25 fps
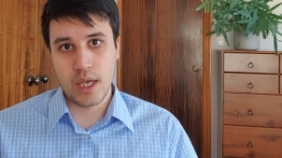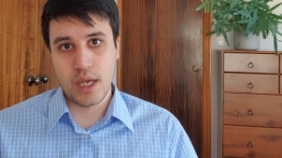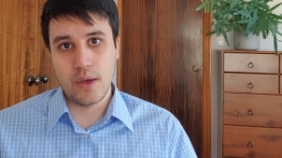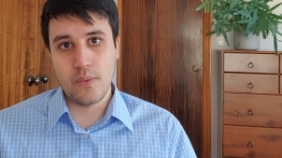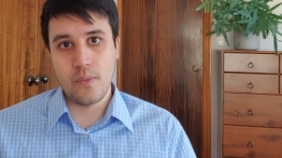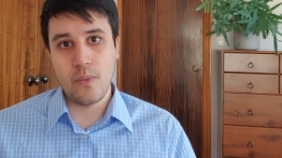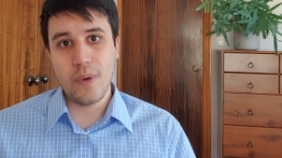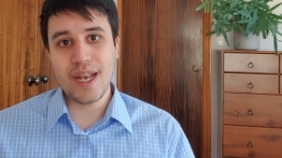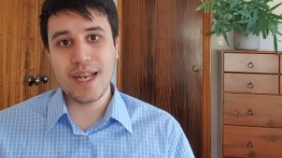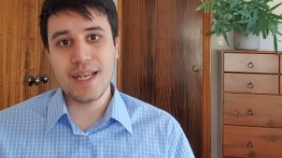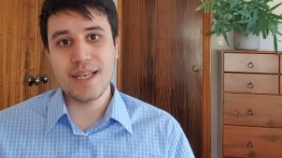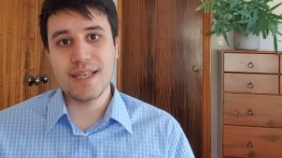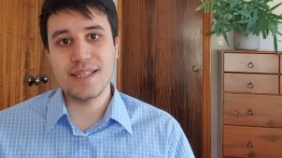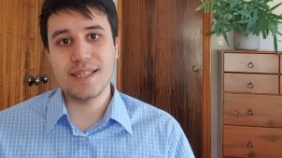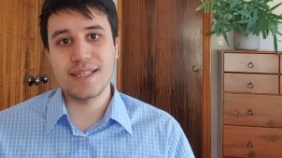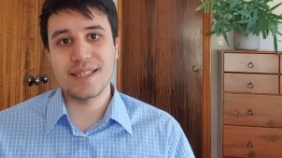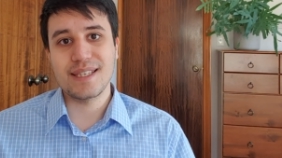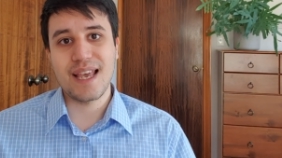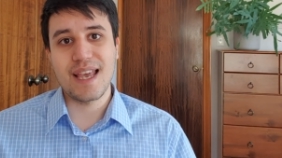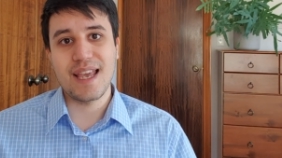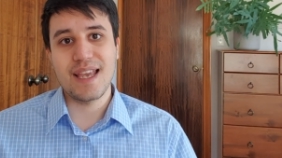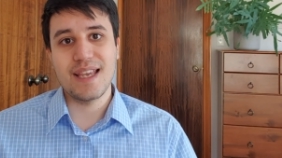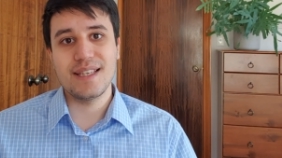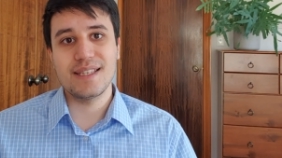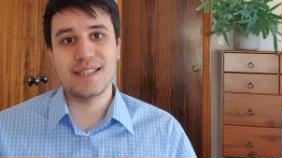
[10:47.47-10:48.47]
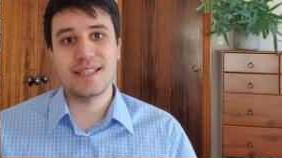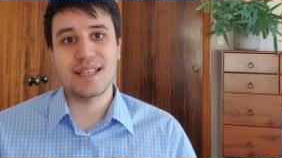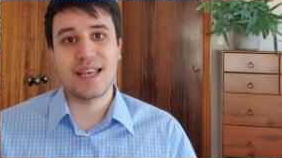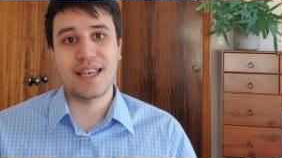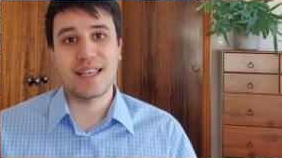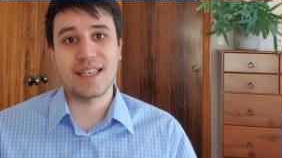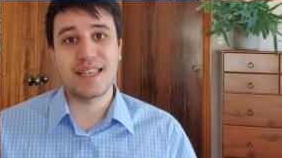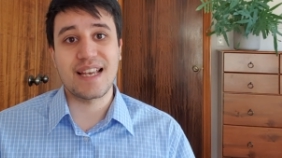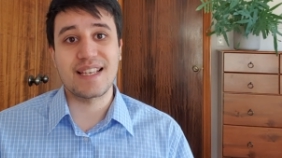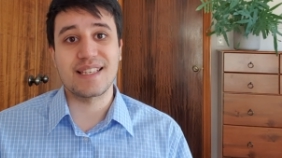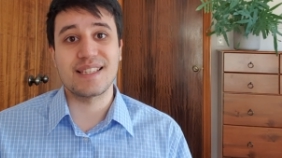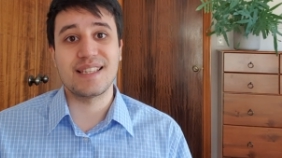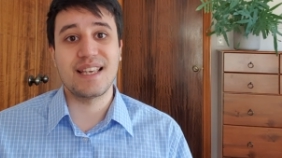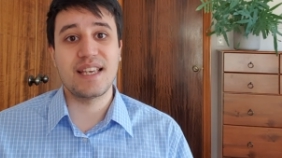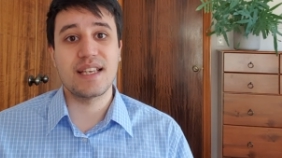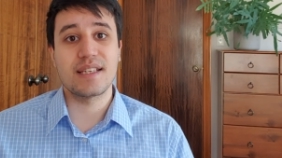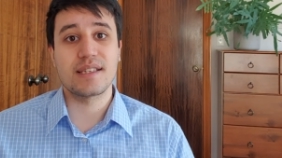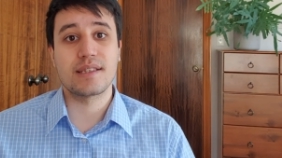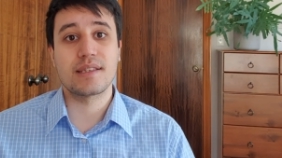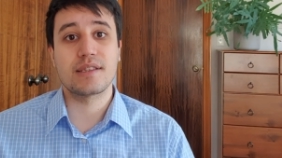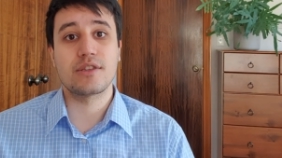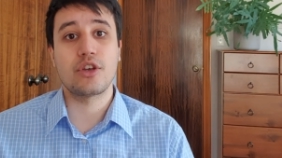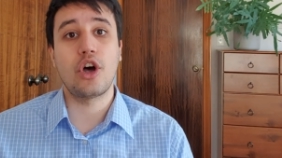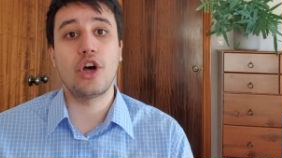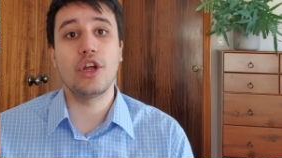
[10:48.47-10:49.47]
When he says
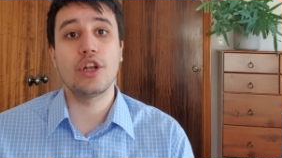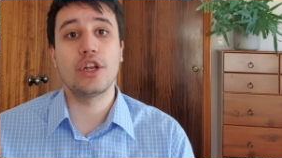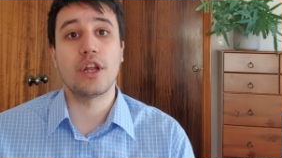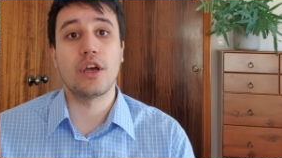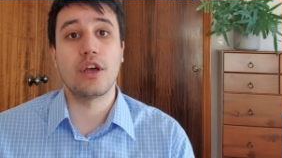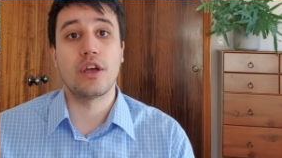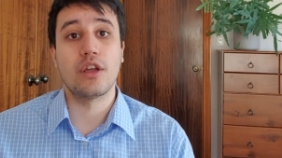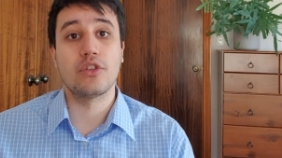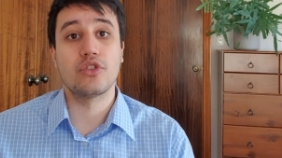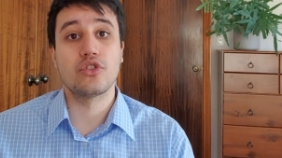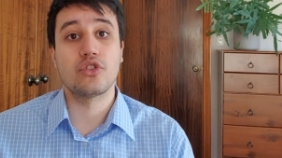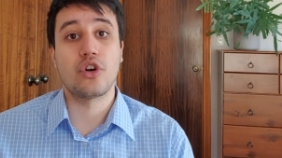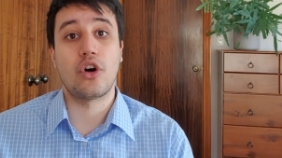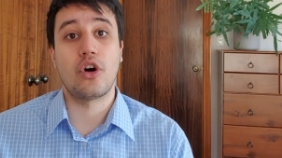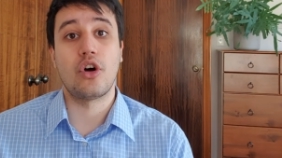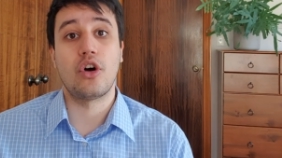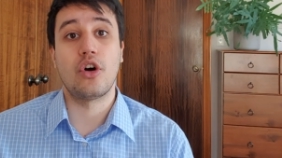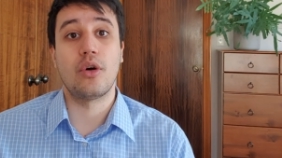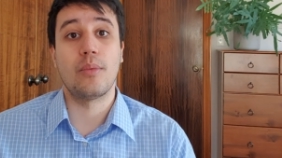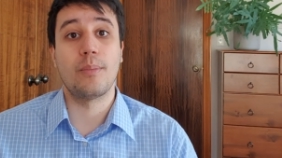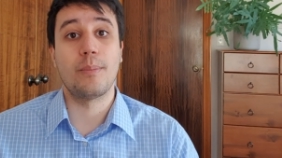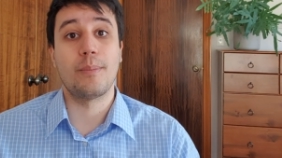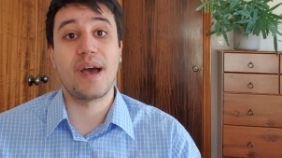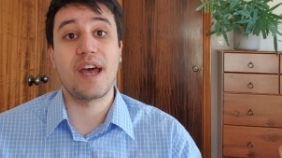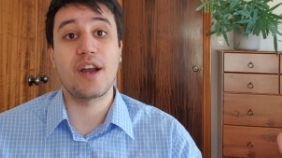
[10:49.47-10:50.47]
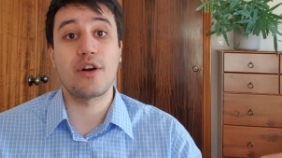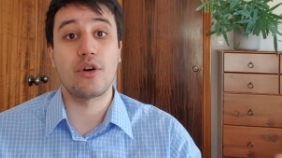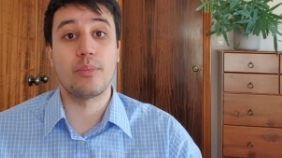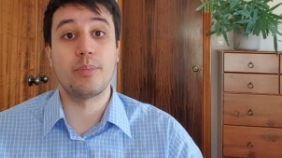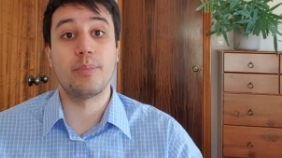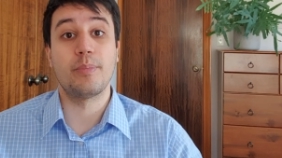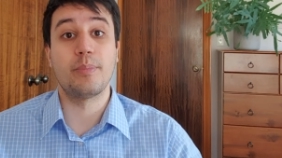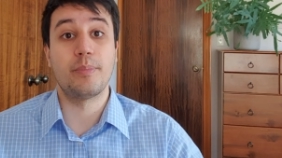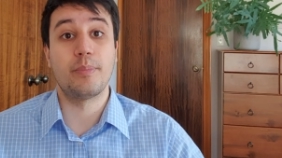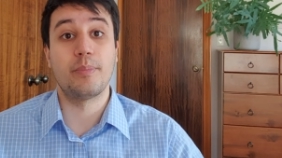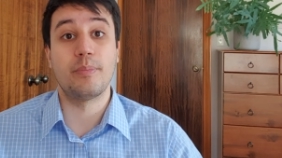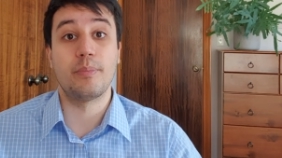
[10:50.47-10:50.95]
Kazneyestan ta maro